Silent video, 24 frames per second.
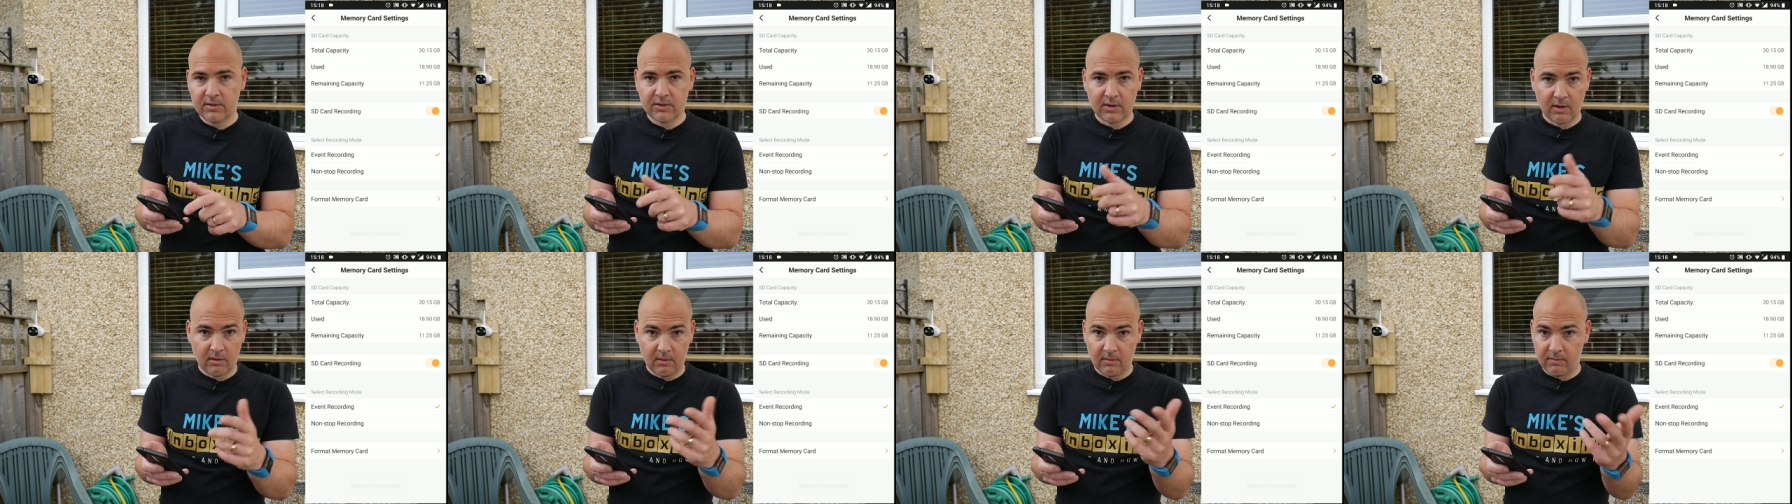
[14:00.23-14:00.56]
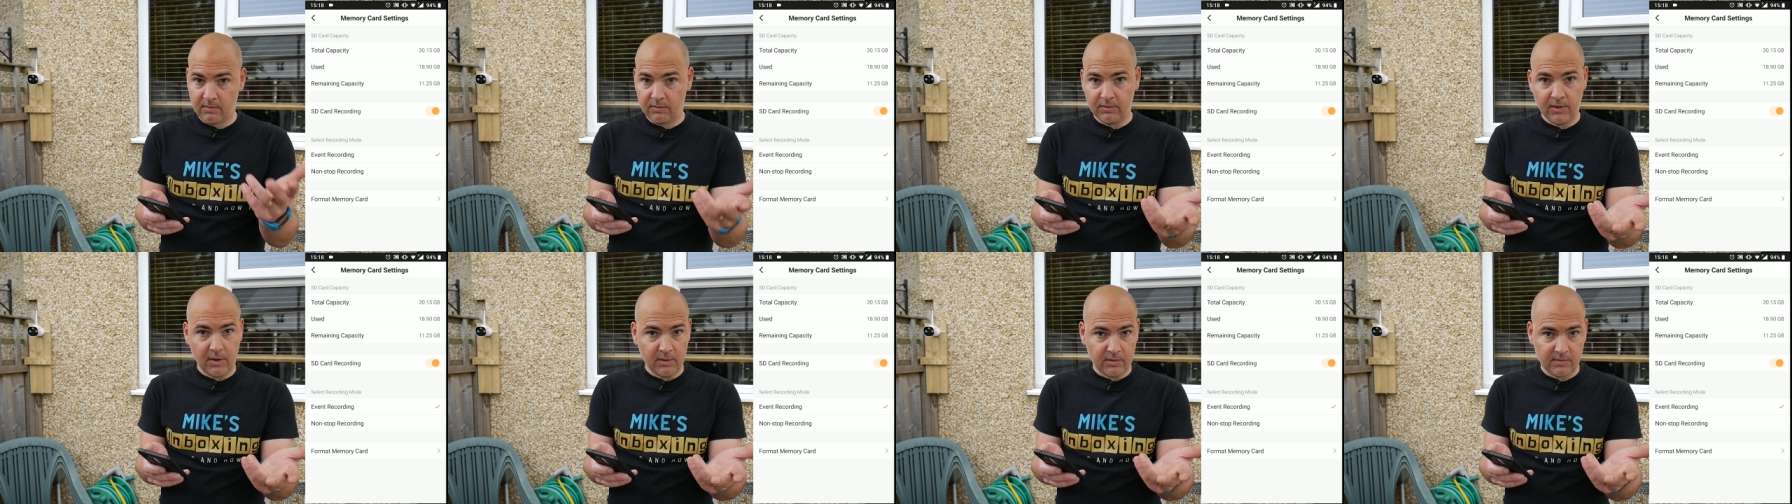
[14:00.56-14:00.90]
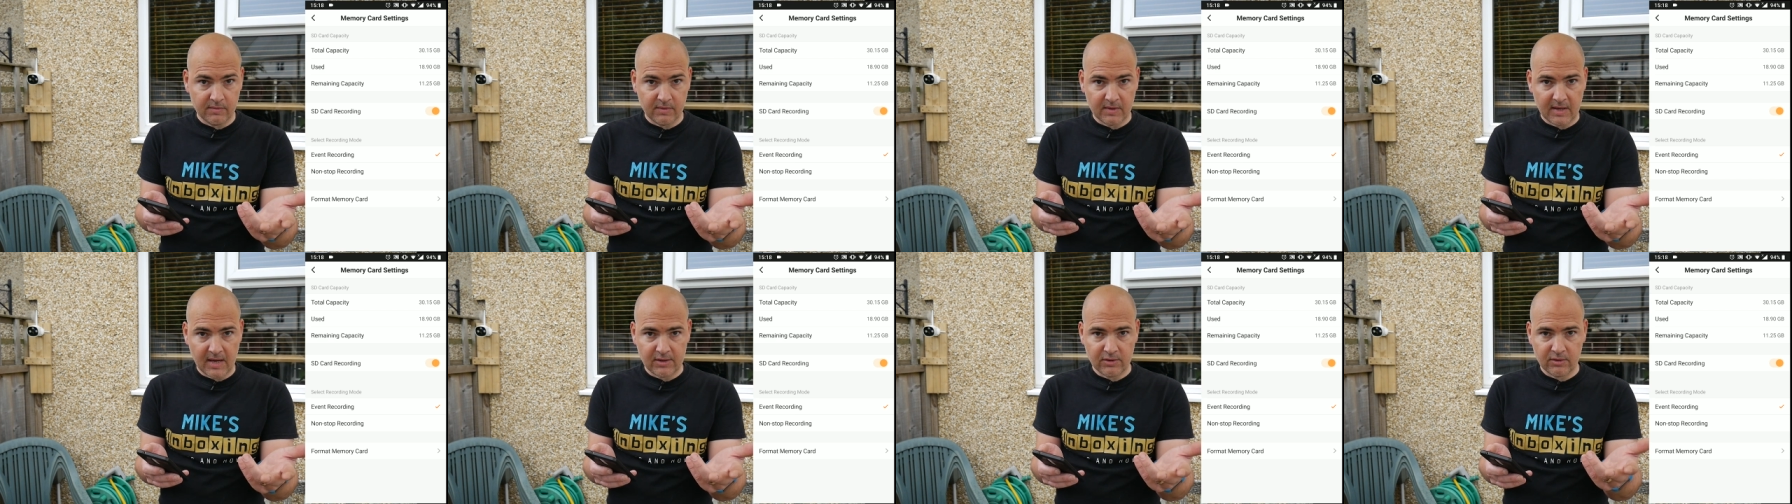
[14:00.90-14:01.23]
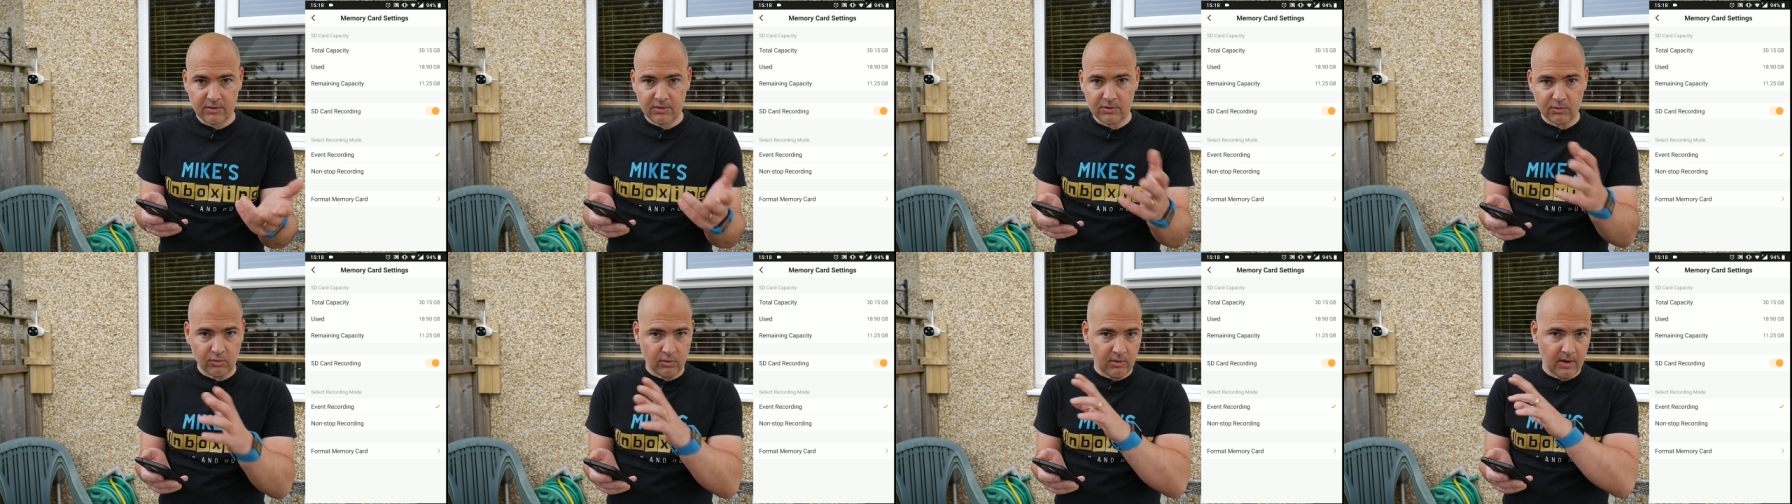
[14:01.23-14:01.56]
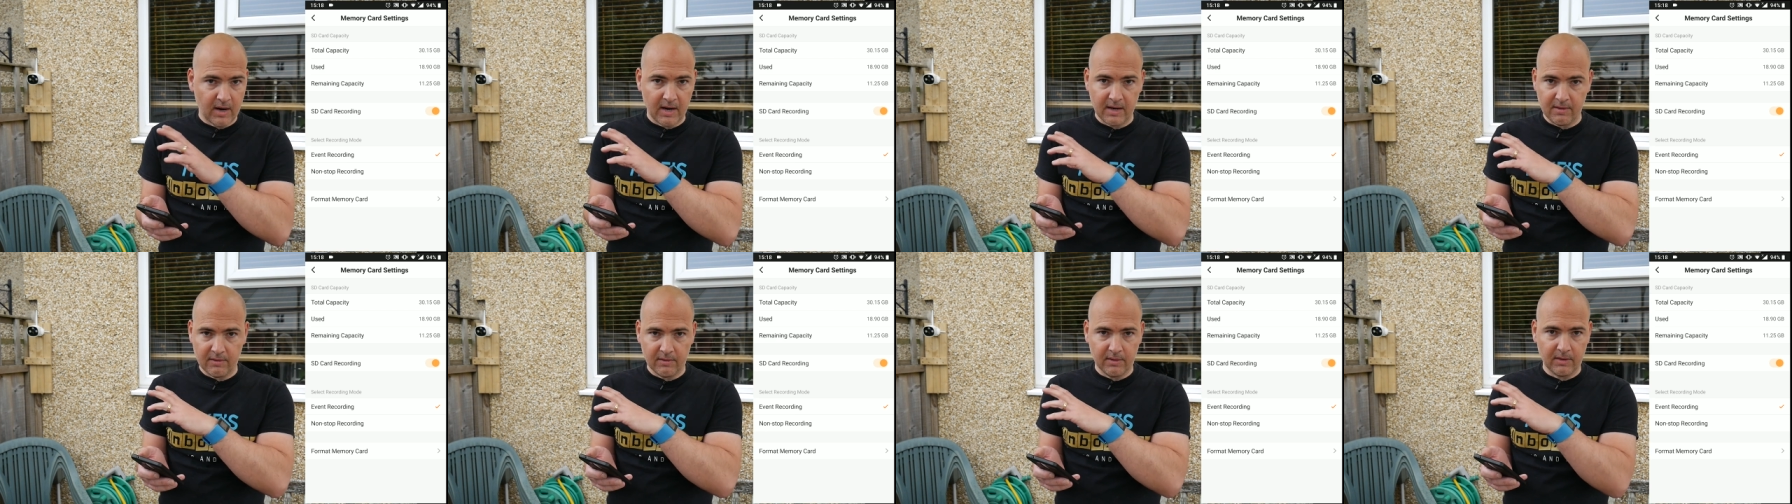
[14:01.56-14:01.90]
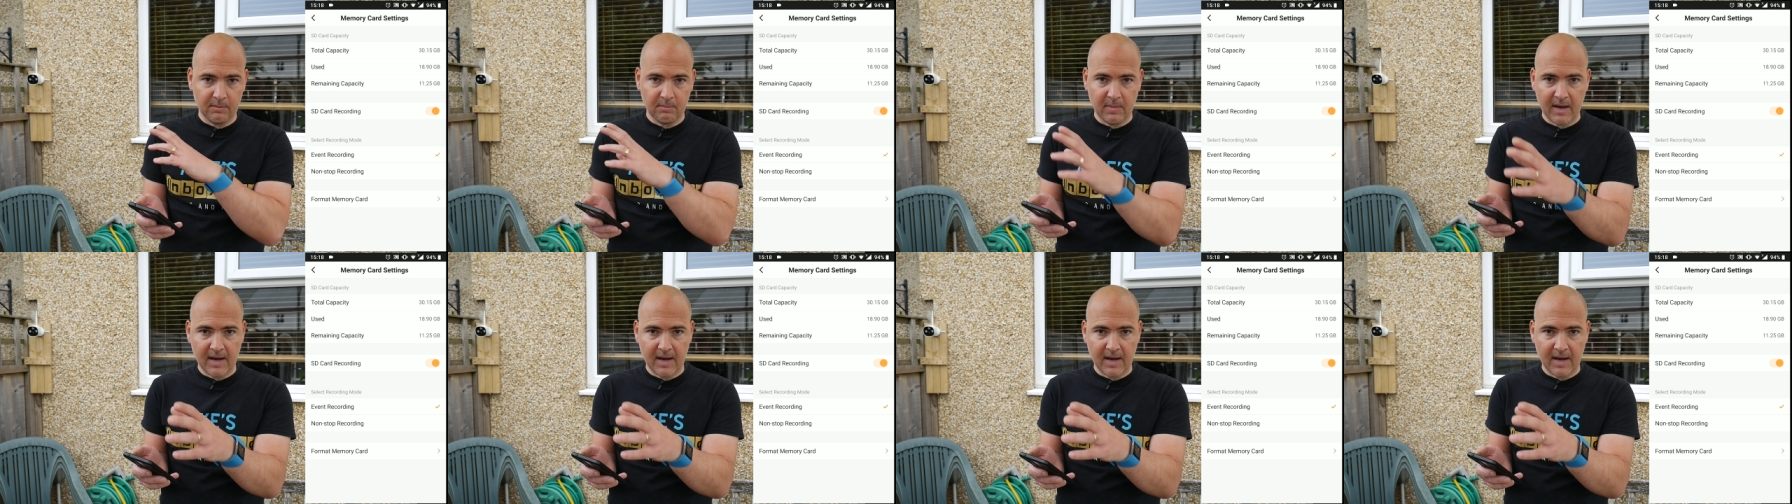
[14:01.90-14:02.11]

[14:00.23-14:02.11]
so notifications or anything that